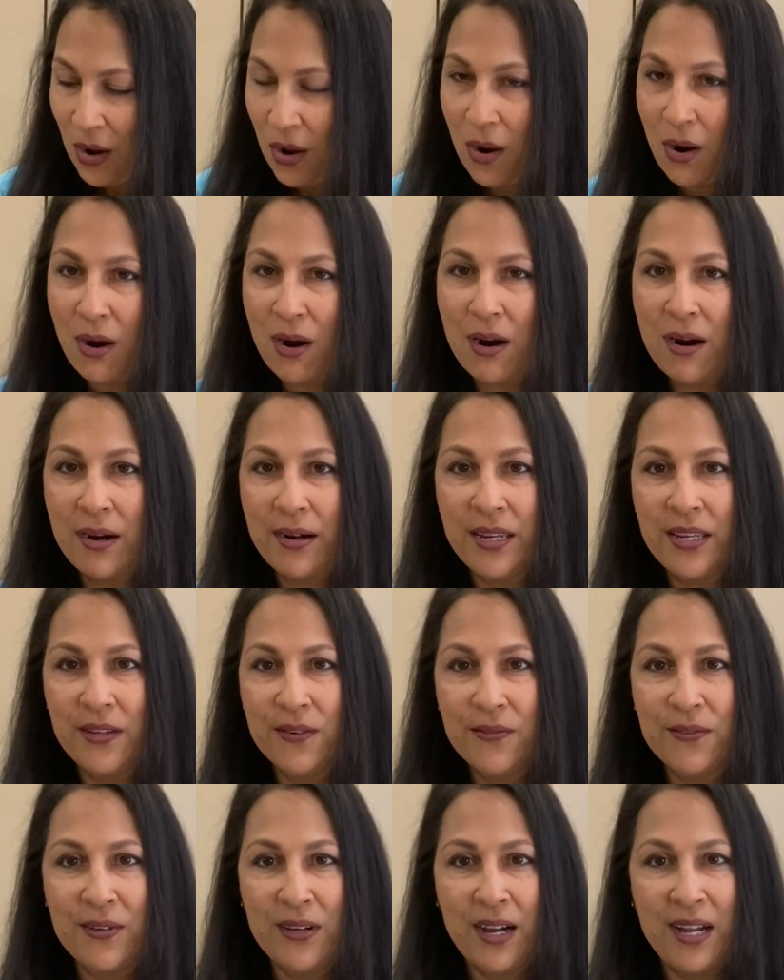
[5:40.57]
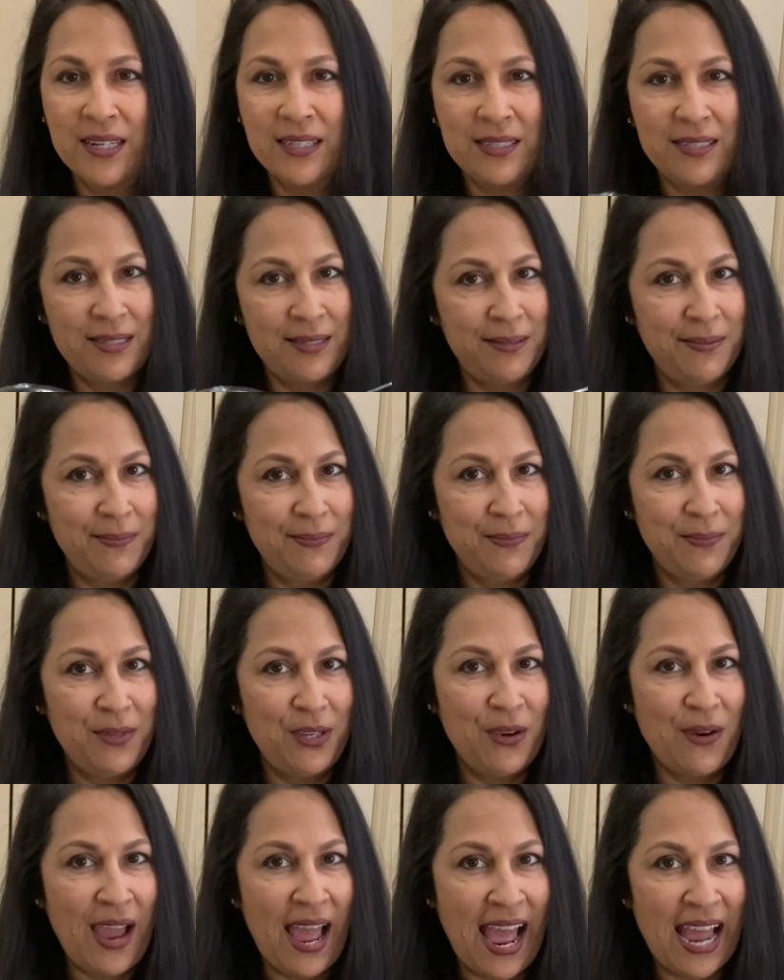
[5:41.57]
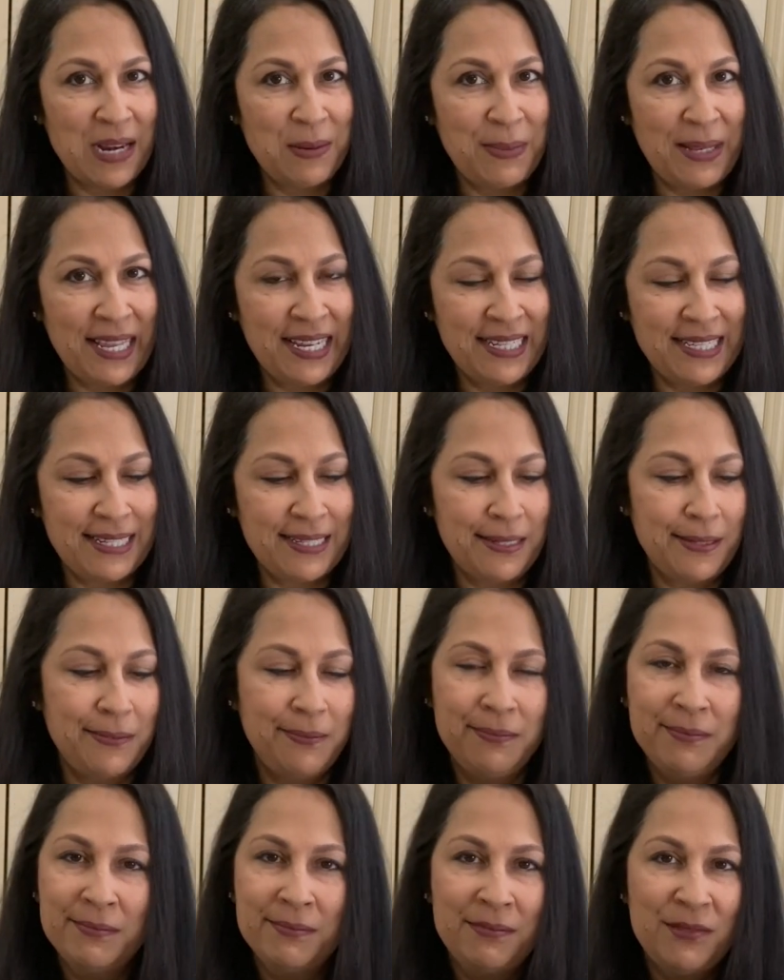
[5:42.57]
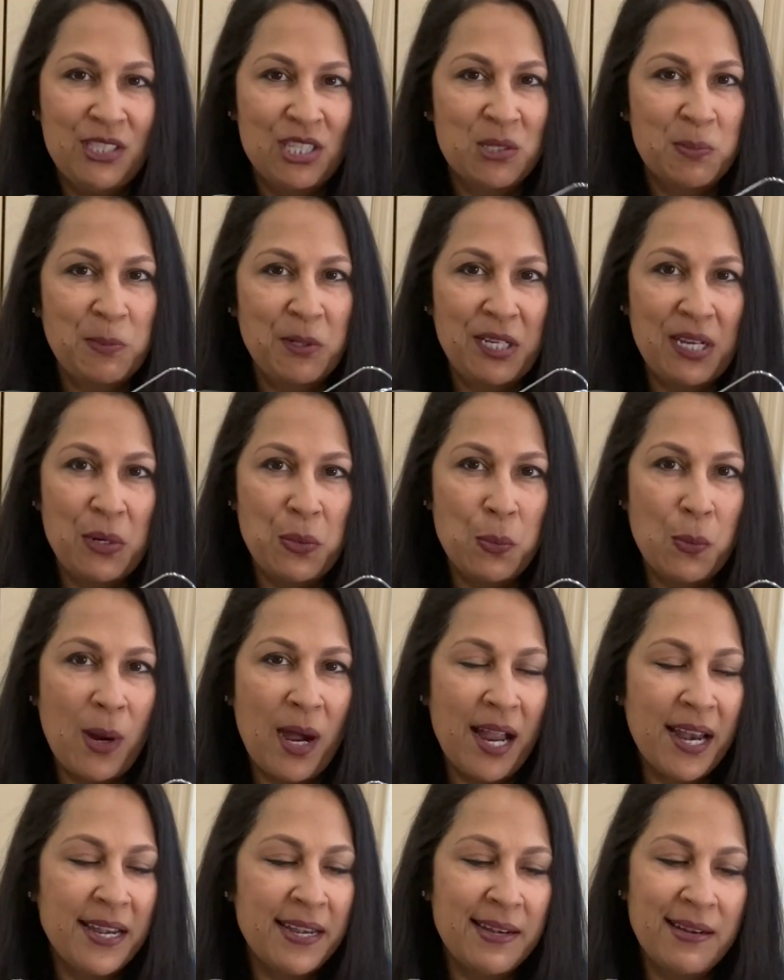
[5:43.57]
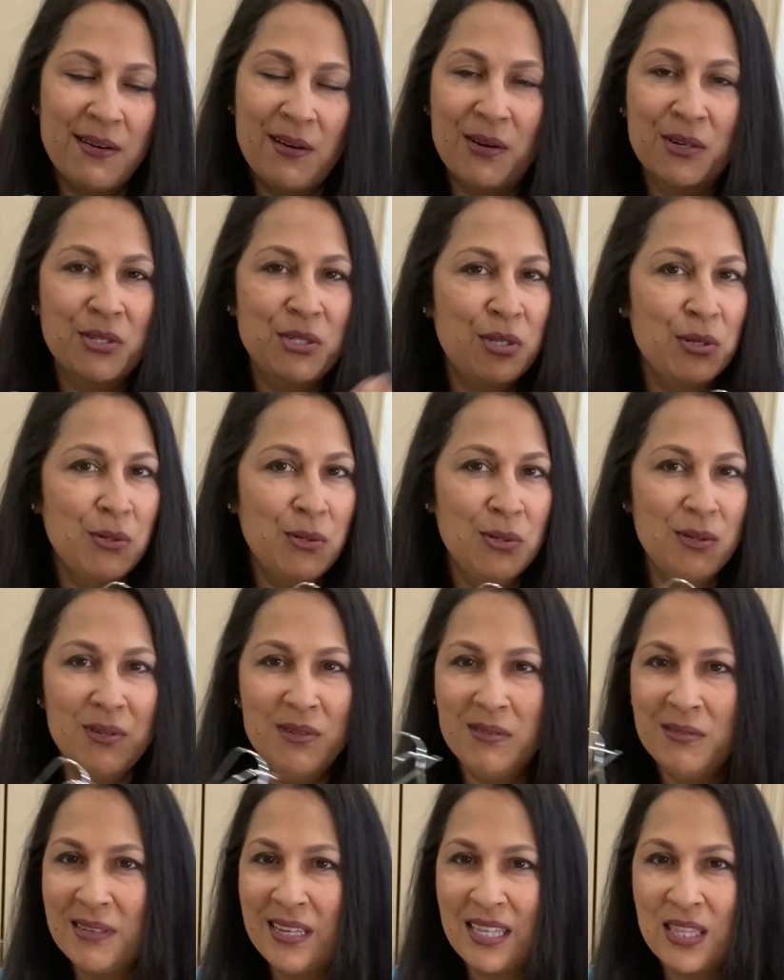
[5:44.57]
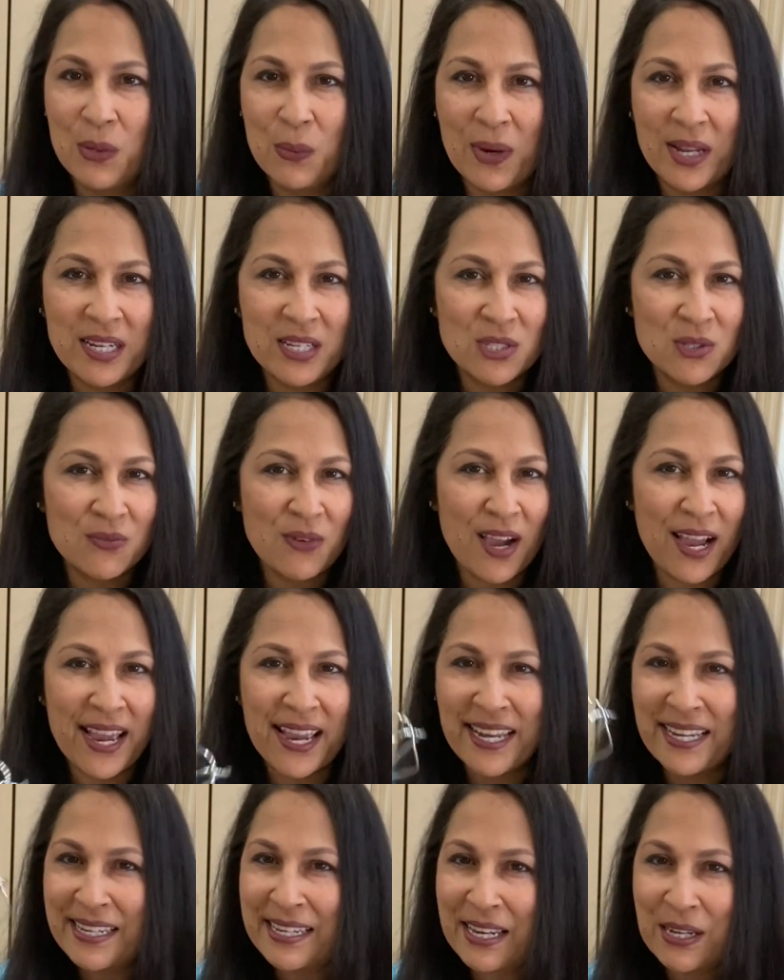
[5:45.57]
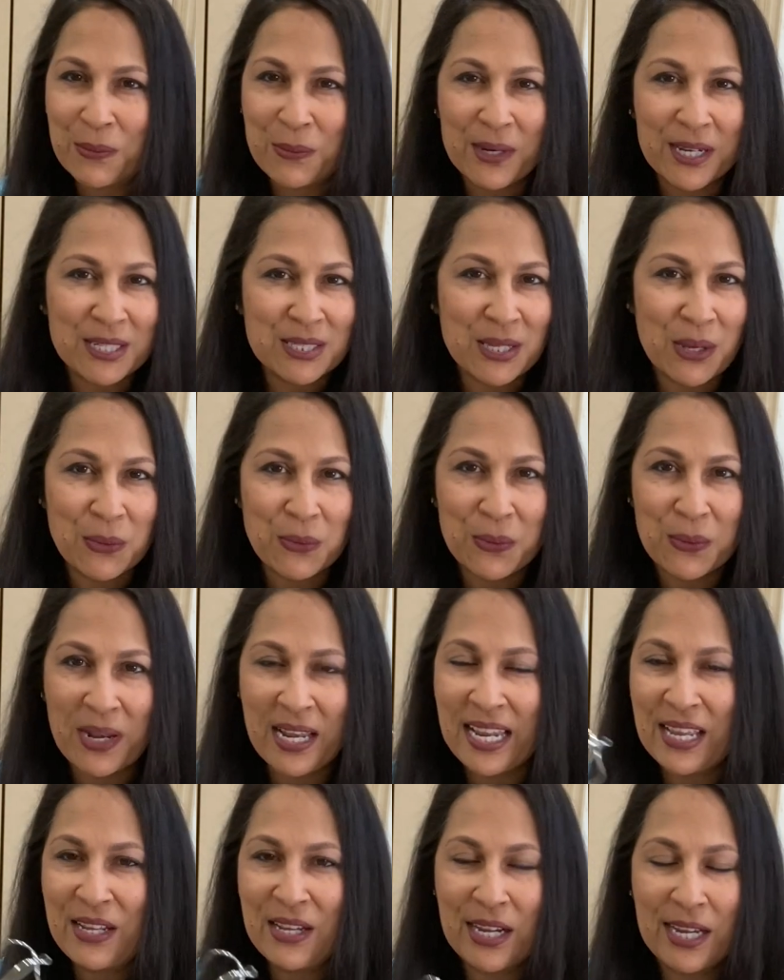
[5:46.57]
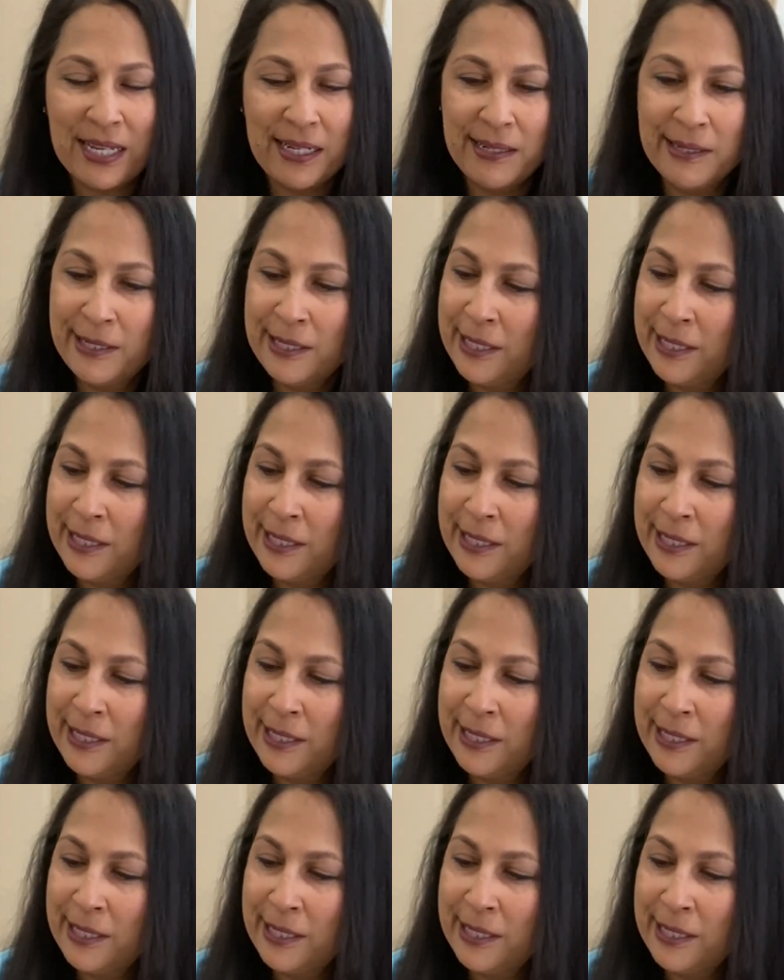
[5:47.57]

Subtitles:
Or you've got your hand blender. Just put in 1 or 2, either one is fine. It works out really good.